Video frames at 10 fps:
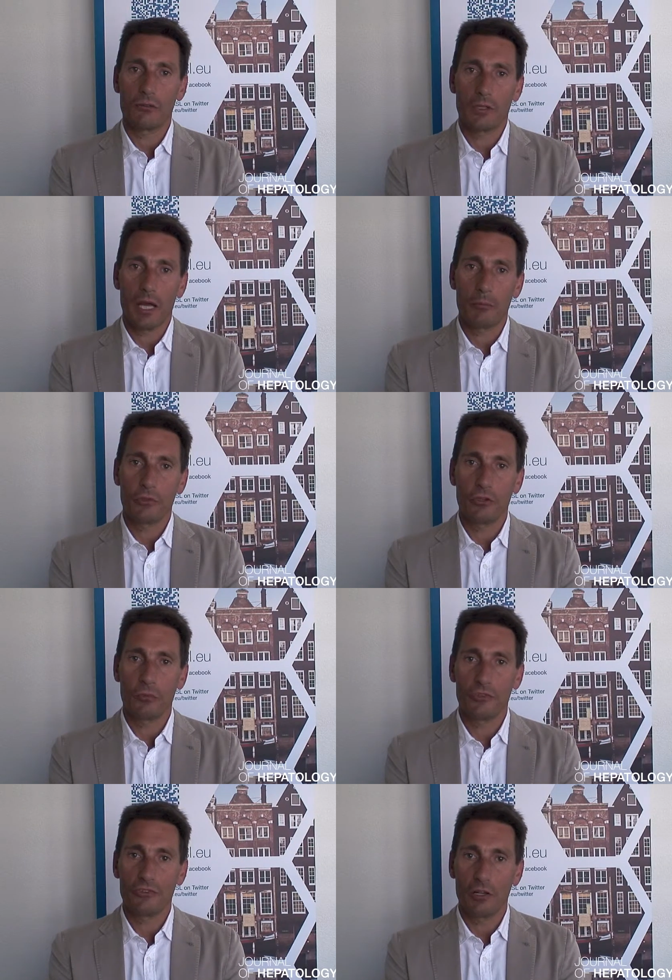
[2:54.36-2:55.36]

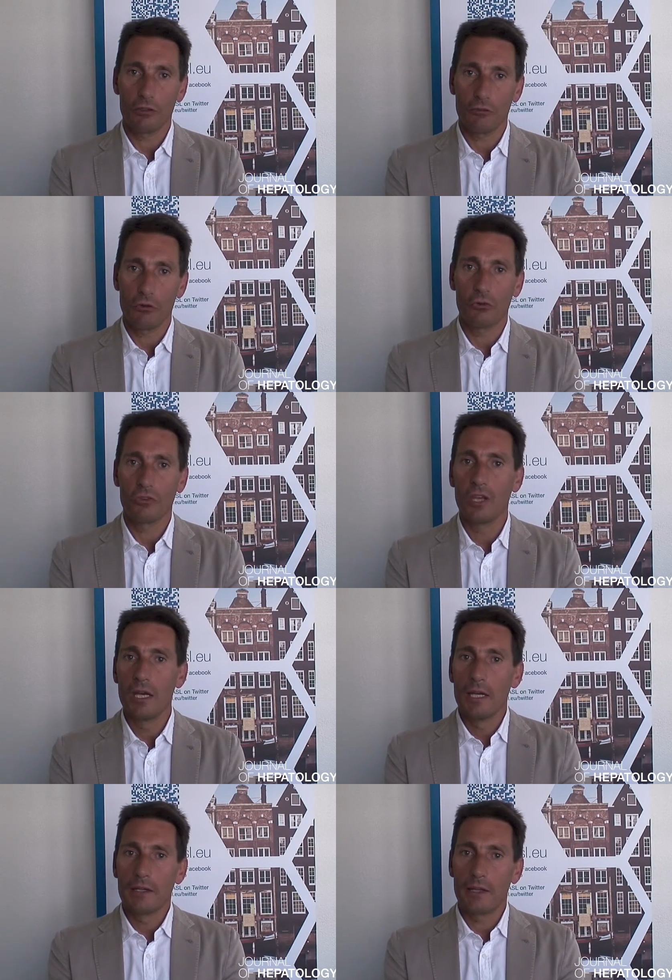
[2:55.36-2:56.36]
hepatoma cell growth,
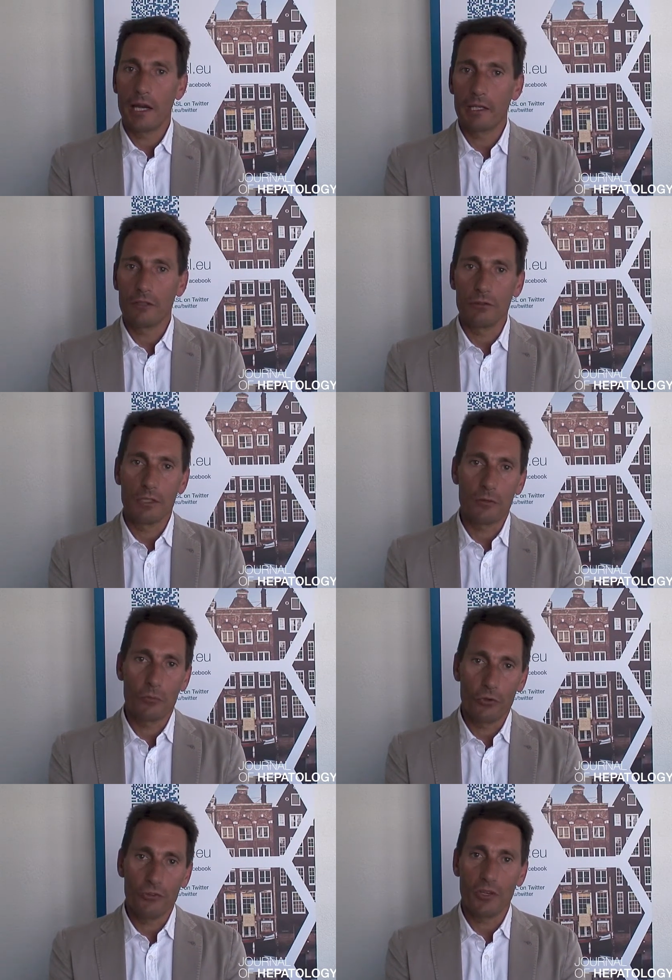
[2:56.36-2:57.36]
neither in the
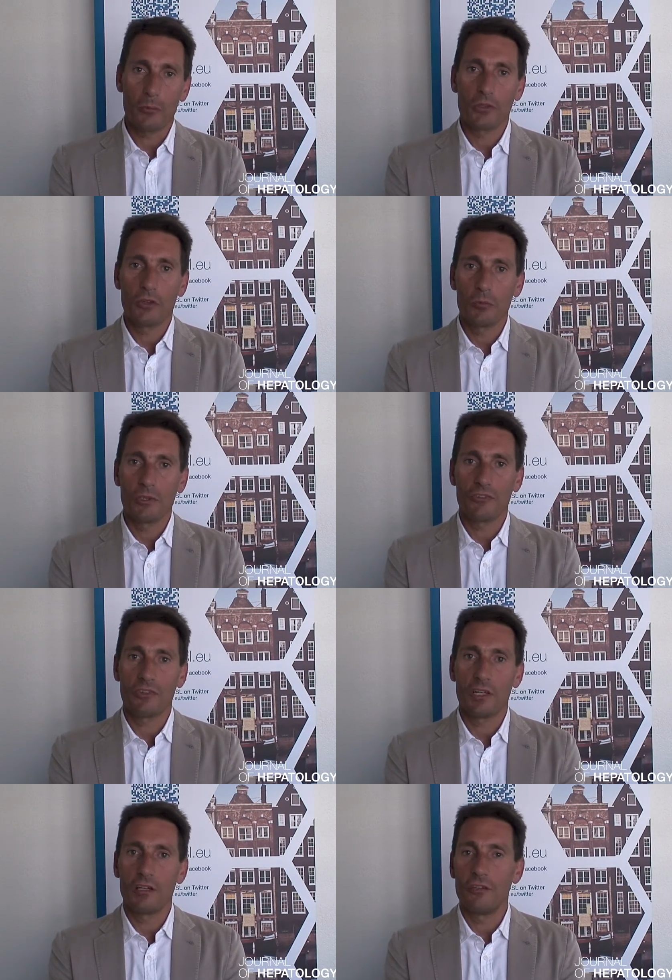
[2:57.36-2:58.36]
Morris hepatoma
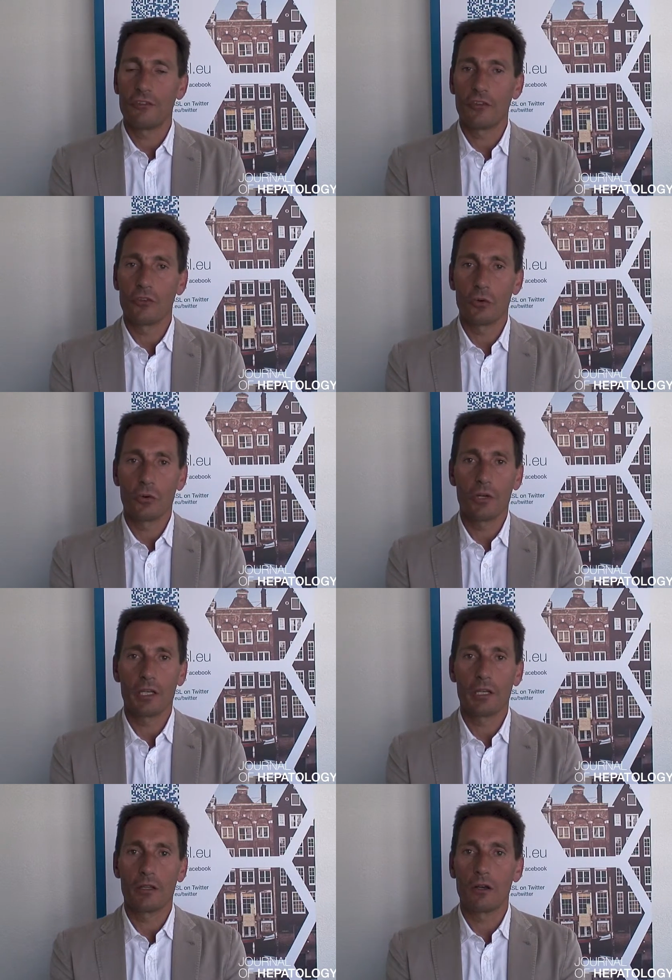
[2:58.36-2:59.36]
cells nor
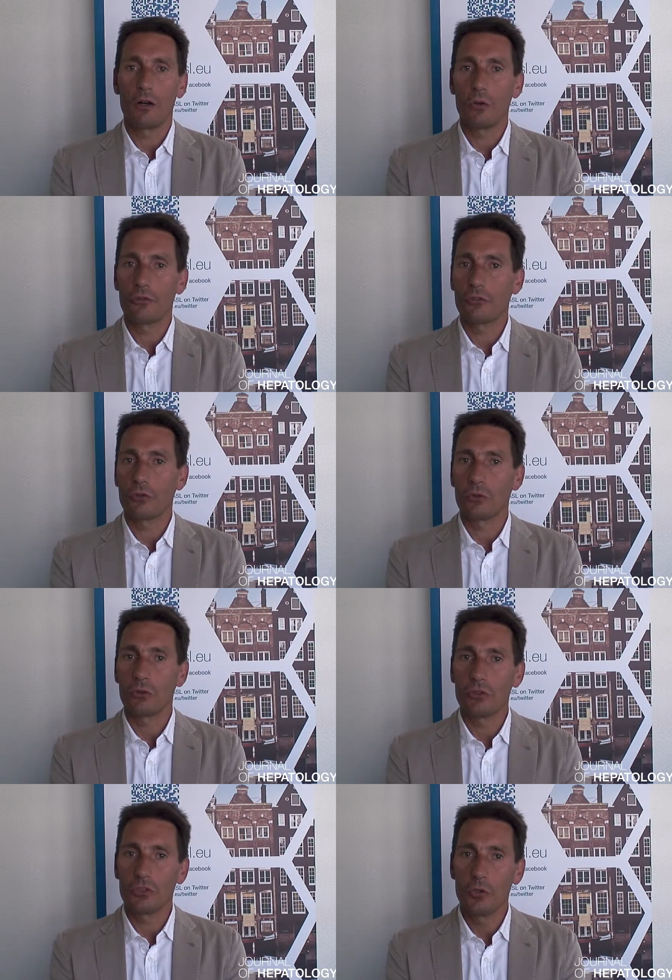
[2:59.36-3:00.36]
in
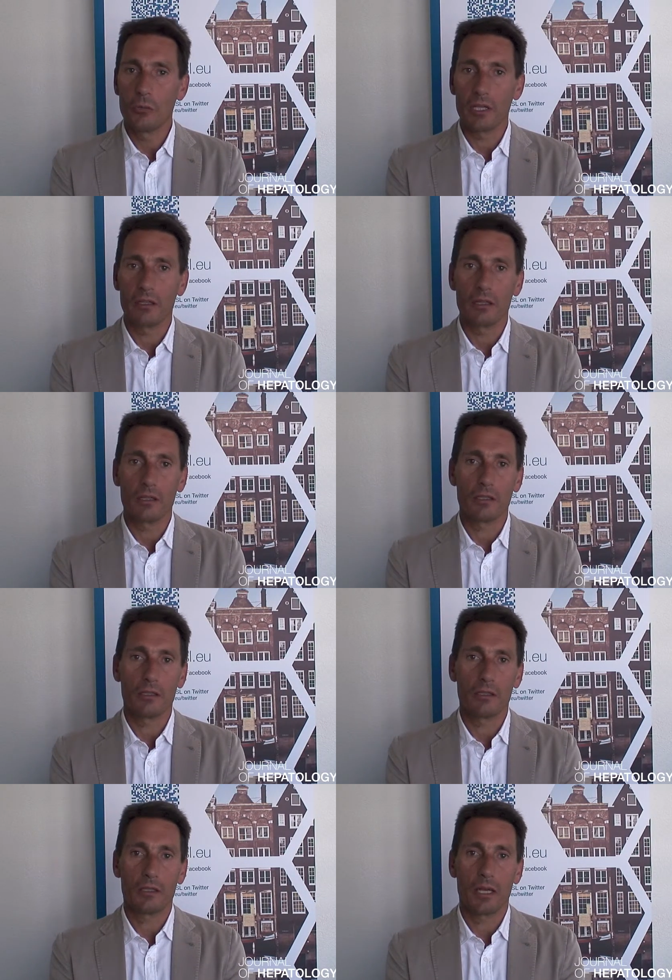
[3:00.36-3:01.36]
also human
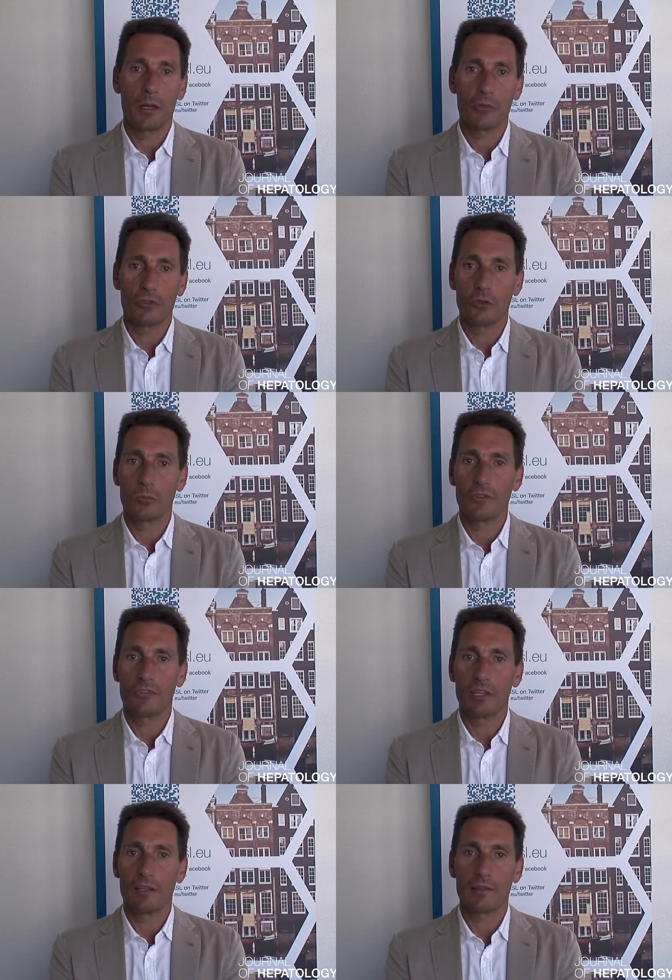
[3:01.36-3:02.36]
hepatoma
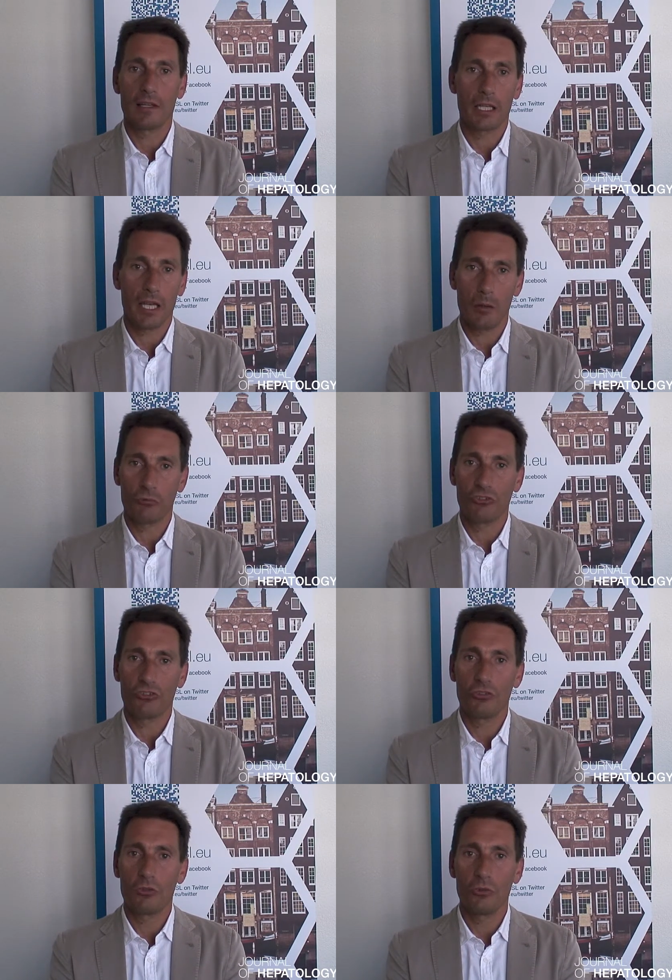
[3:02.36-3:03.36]
cells like
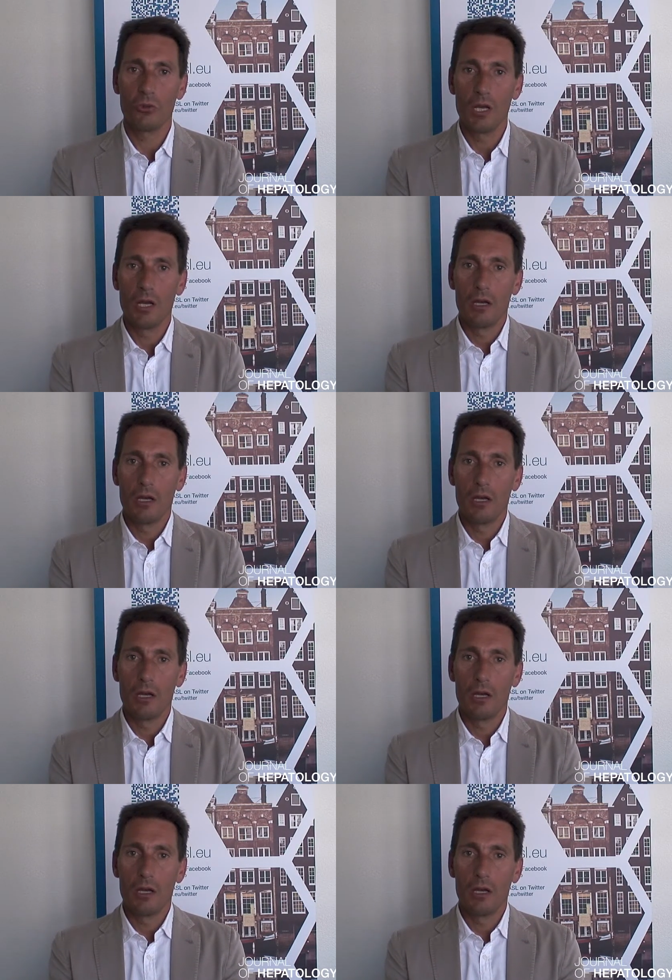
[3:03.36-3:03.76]
HepG2